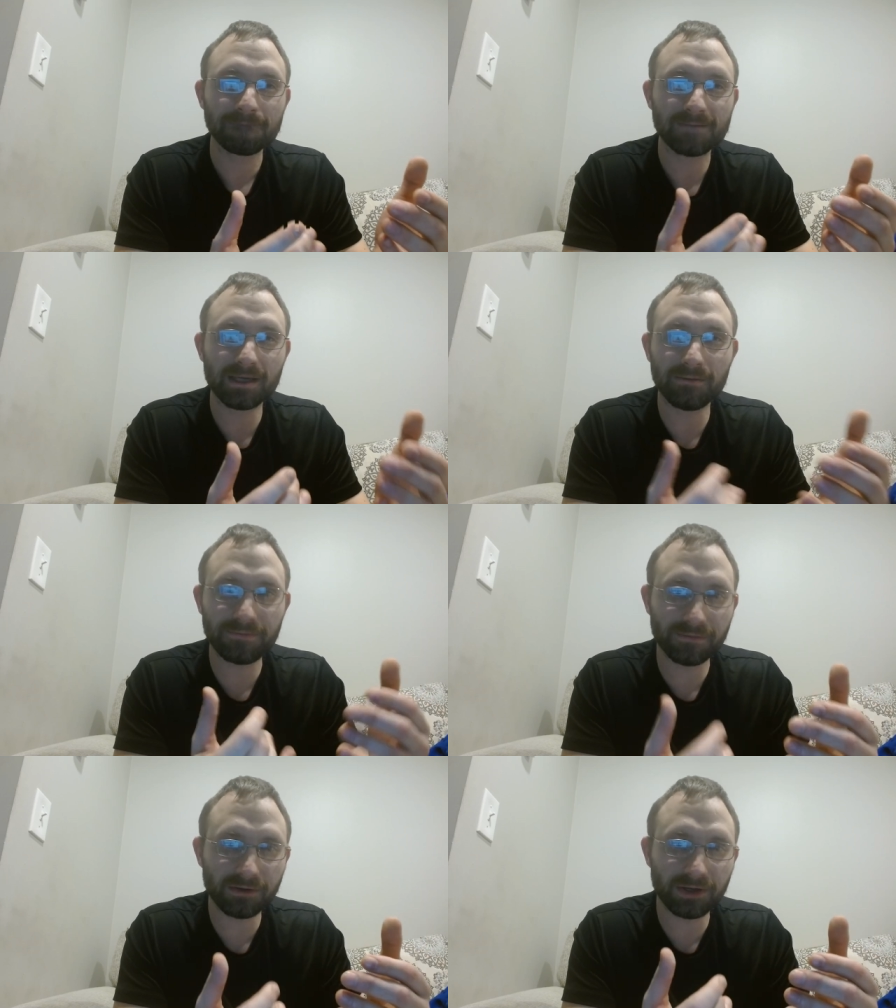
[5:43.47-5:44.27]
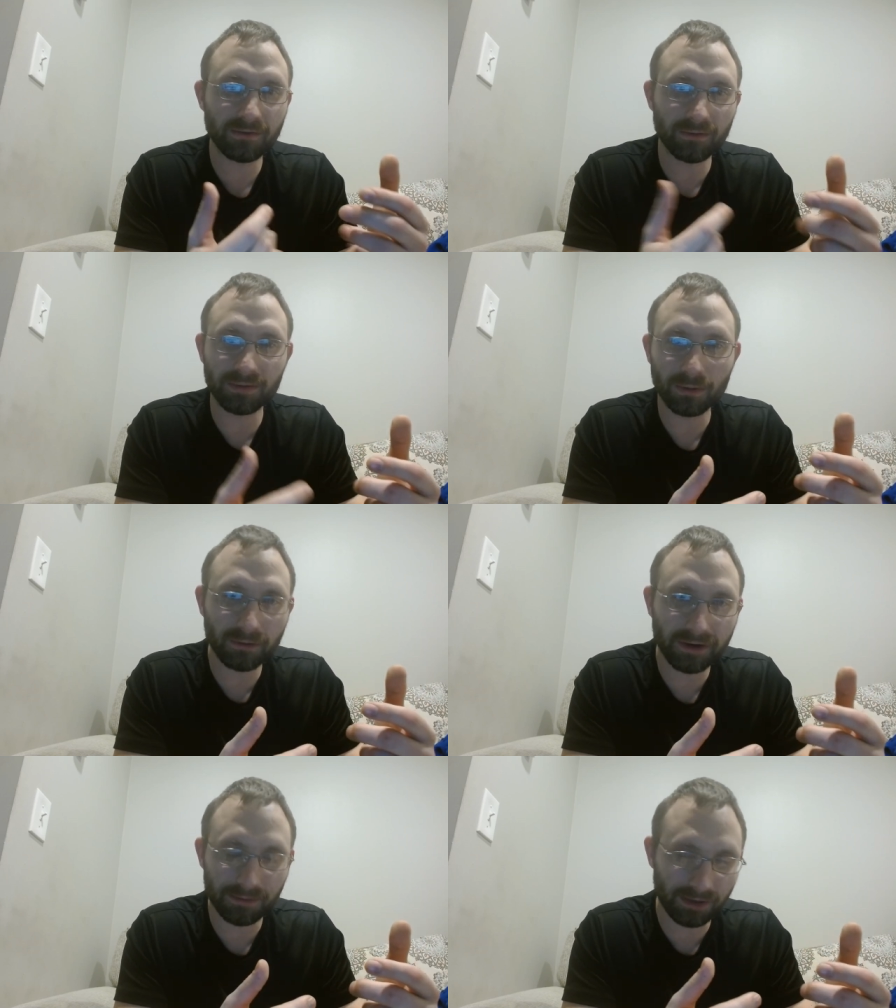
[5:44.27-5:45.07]
get free of the
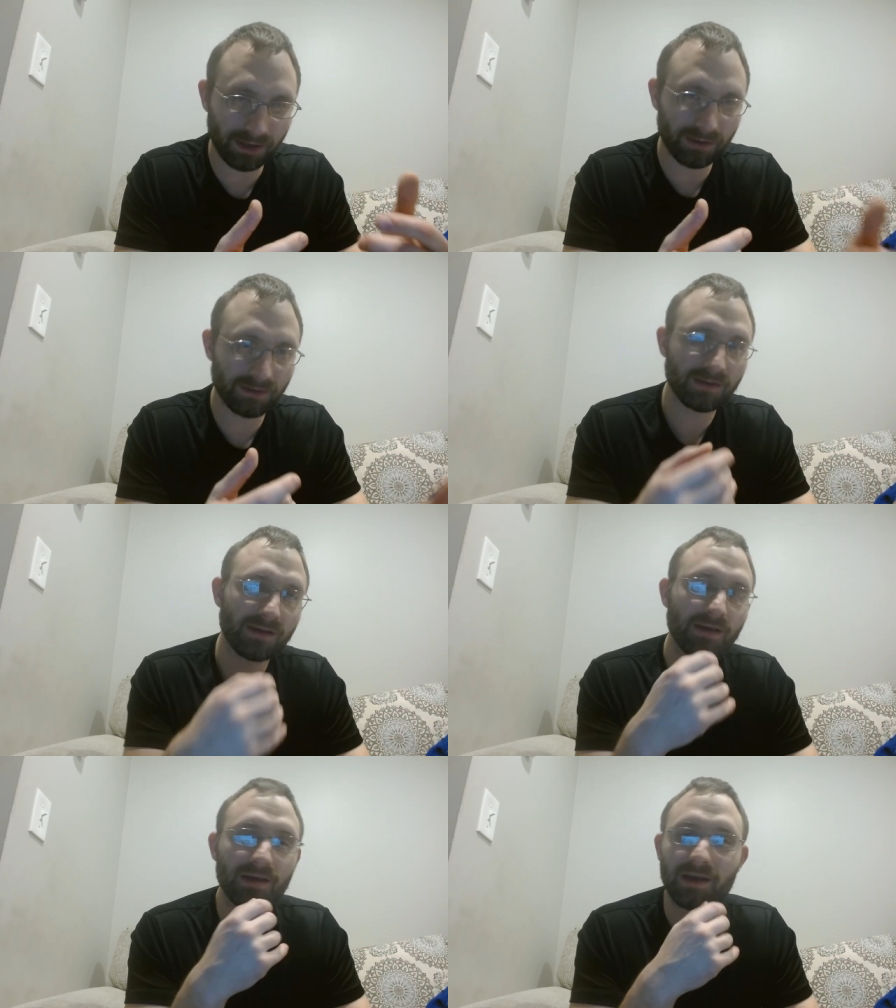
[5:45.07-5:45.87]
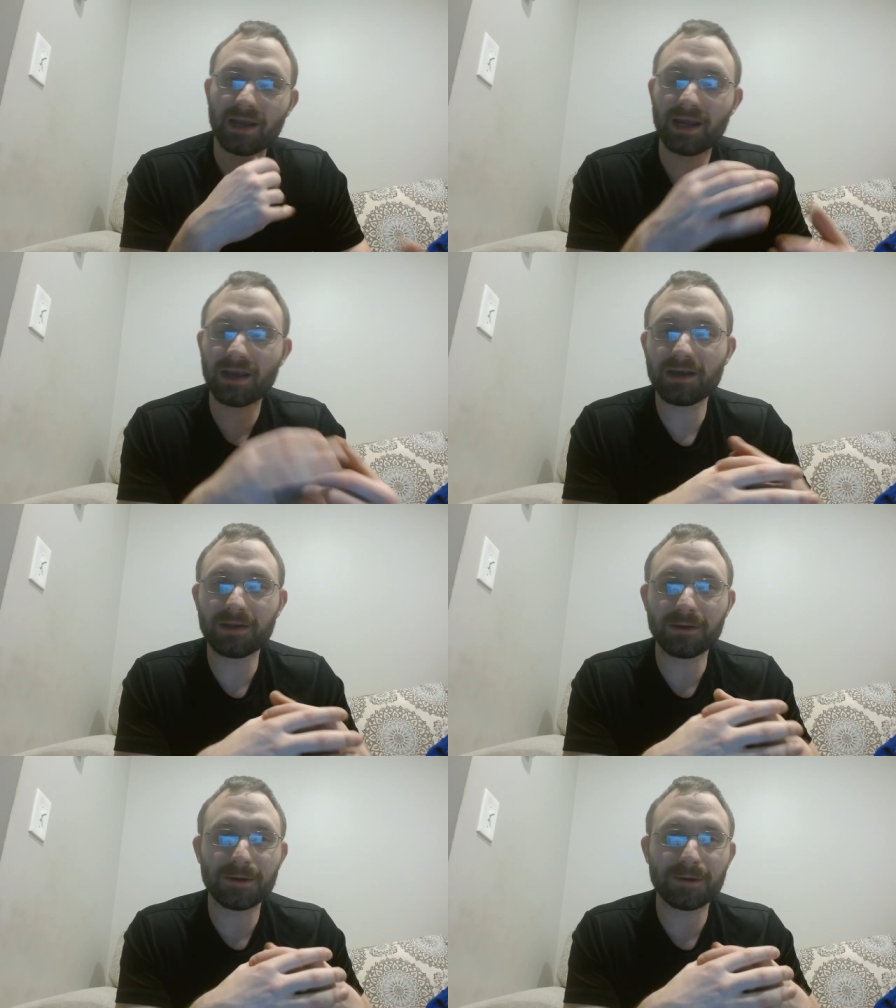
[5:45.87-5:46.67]
programming, and
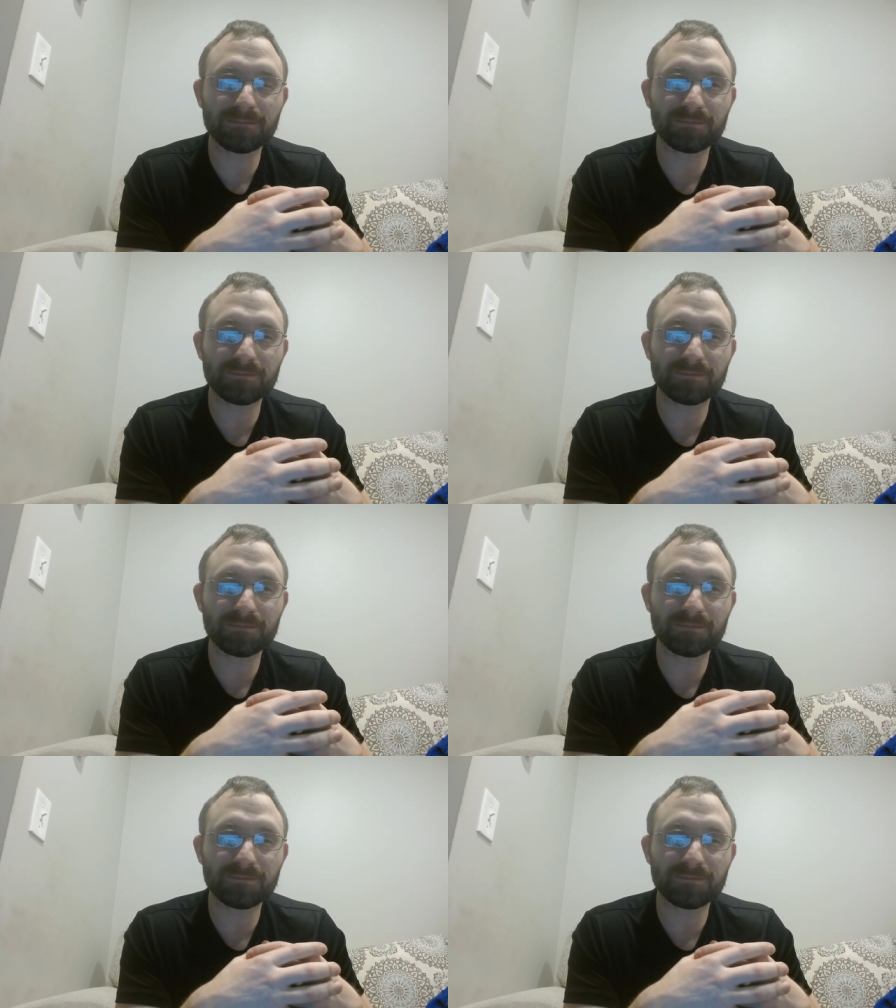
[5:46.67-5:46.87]
um,